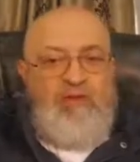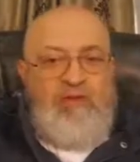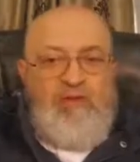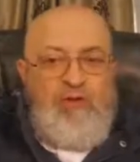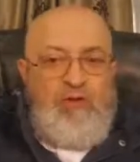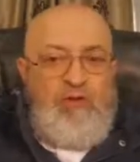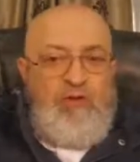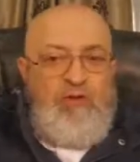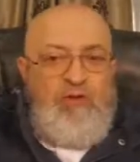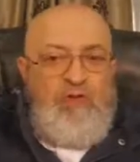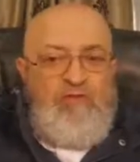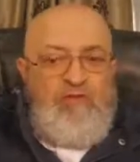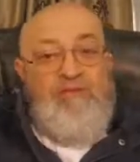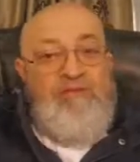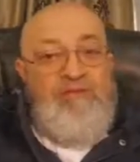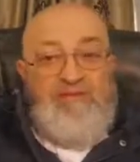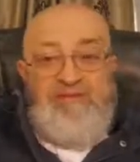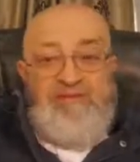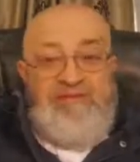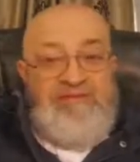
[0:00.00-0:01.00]
you know that
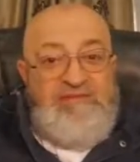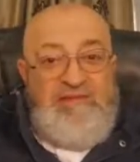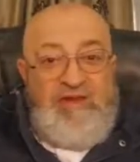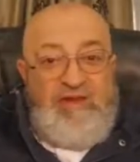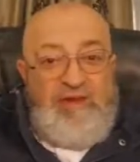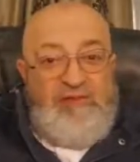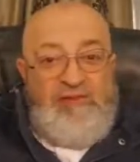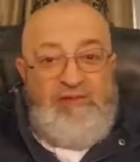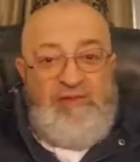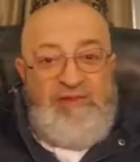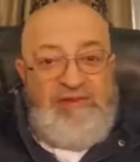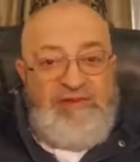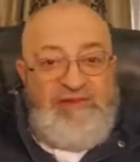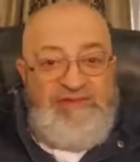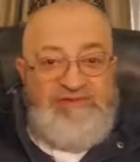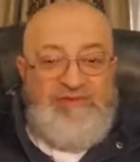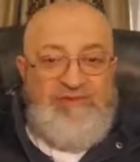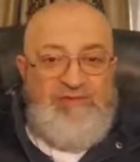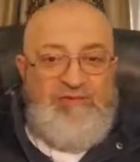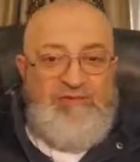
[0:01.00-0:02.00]
this is doubtful
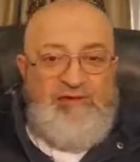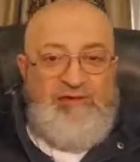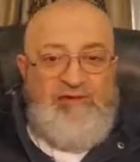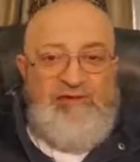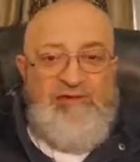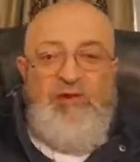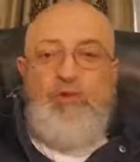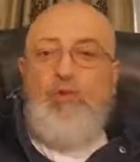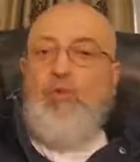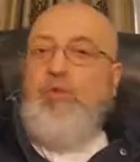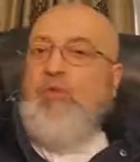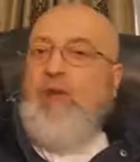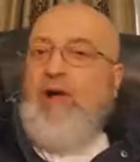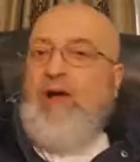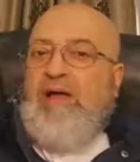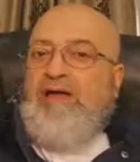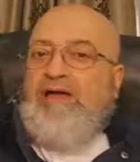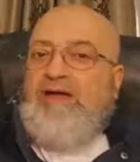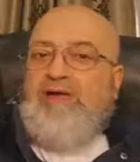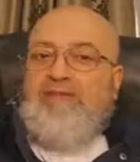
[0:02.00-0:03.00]
against the Quran.
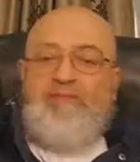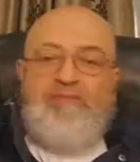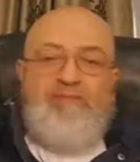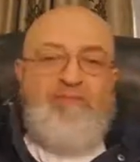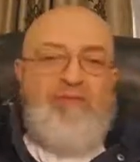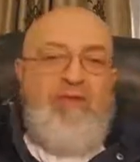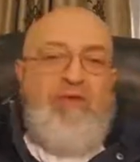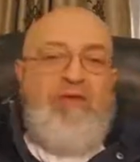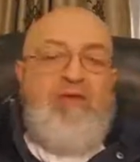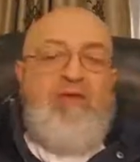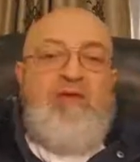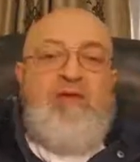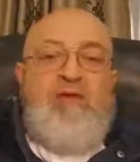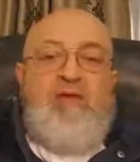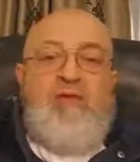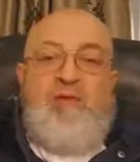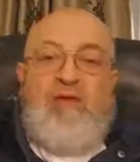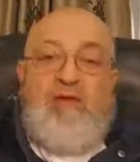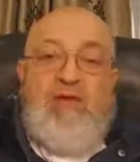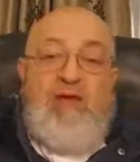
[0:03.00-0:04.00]
Why?
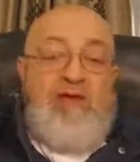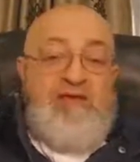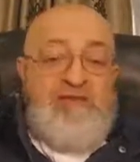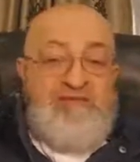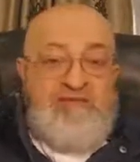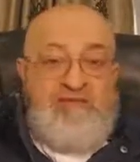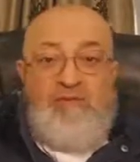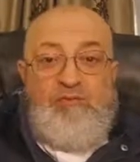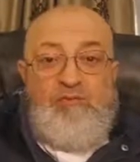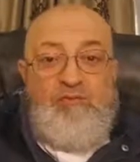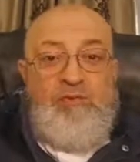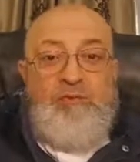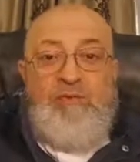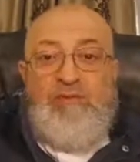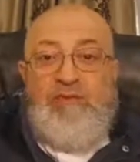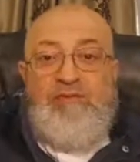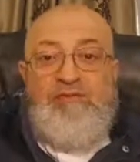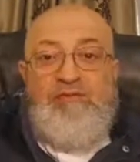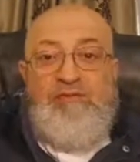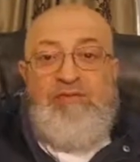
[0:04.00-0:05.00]
Because we
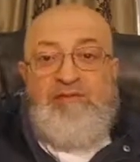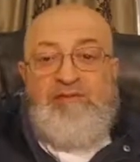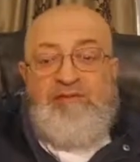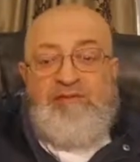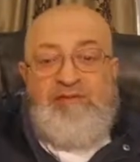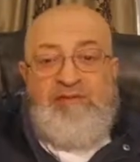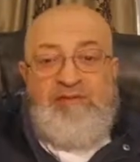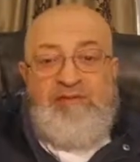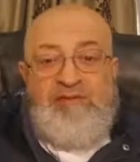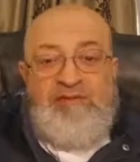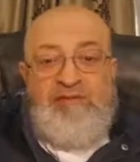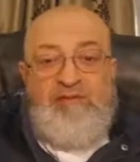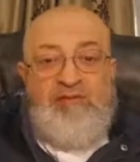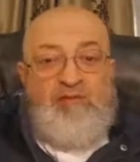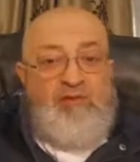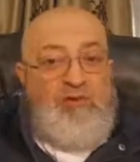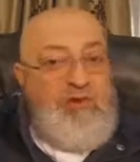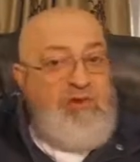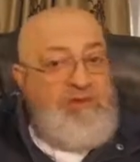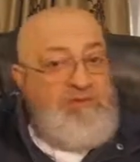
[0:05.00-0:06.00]
believe that the
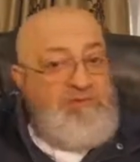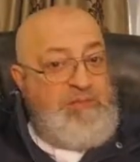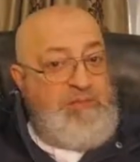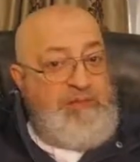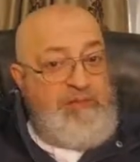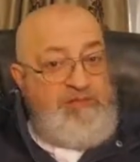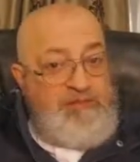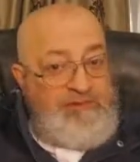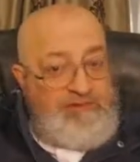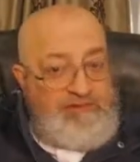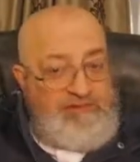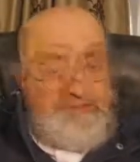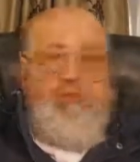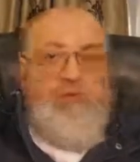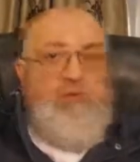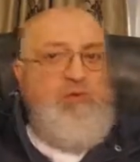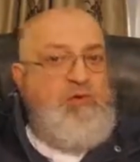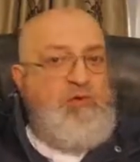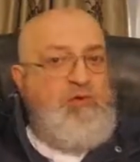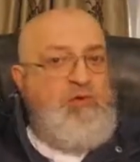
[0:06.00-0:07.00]
Quran is perfect.
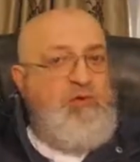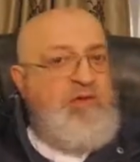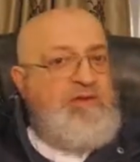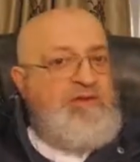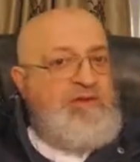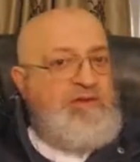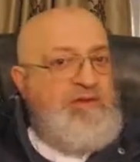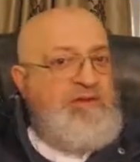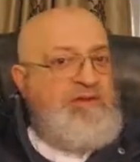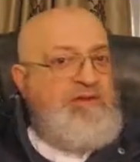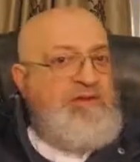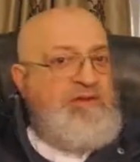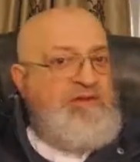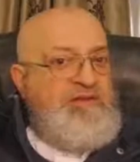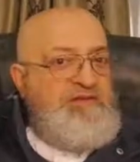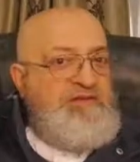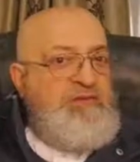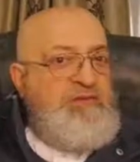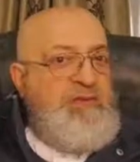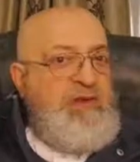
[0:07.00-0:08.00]
But the Quran did not tell
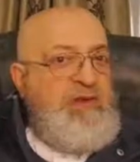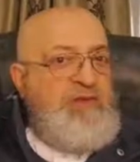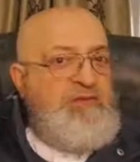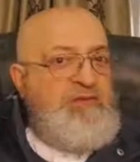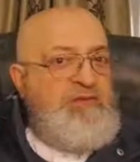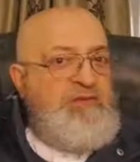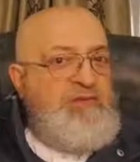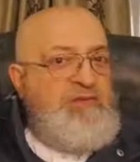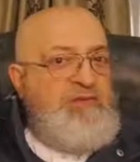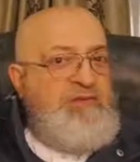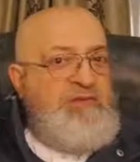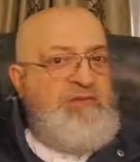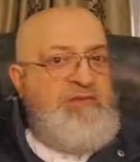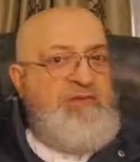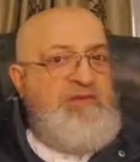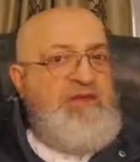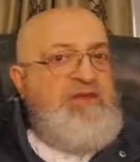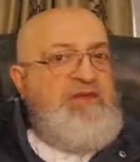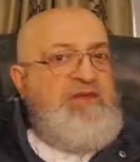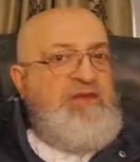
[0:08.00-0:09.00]
us about
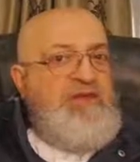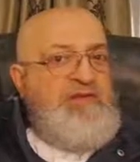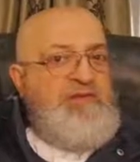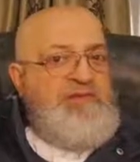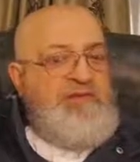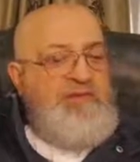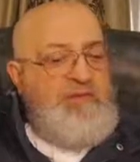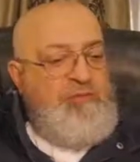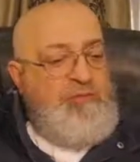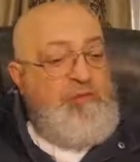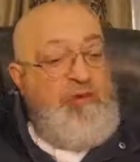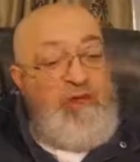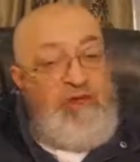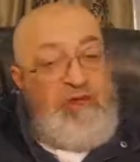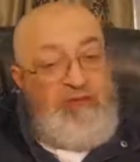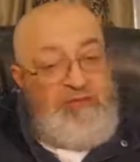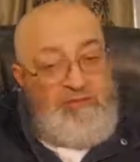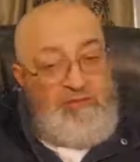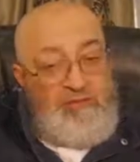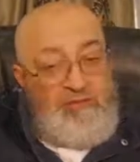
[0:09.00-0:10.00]
the details of the
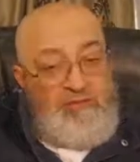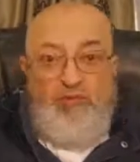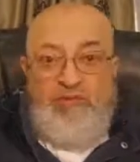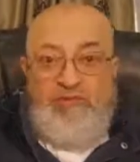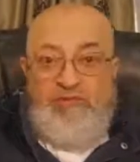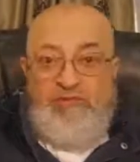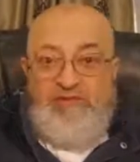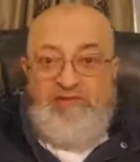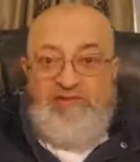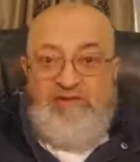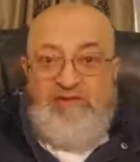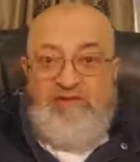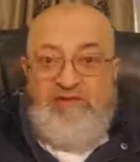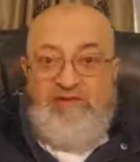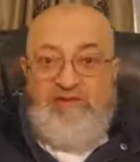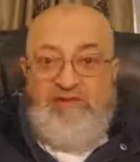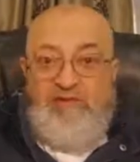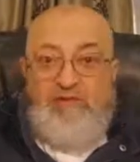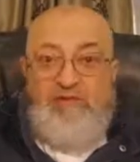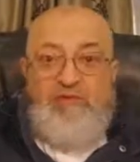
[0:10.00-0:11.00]
prayer. What to
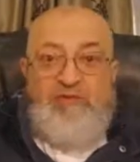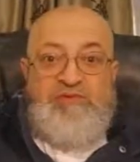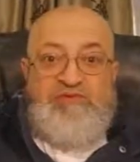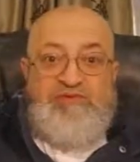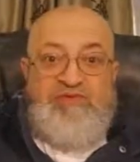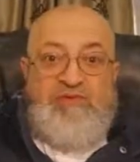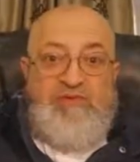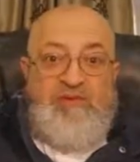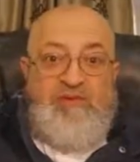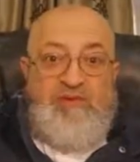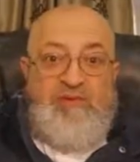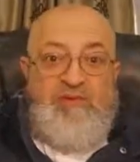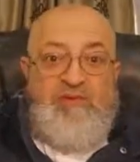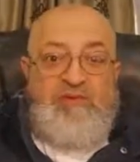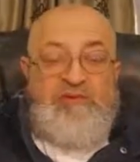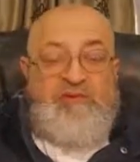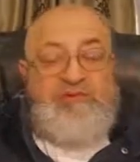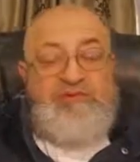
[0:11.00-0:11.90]
say when we stand up,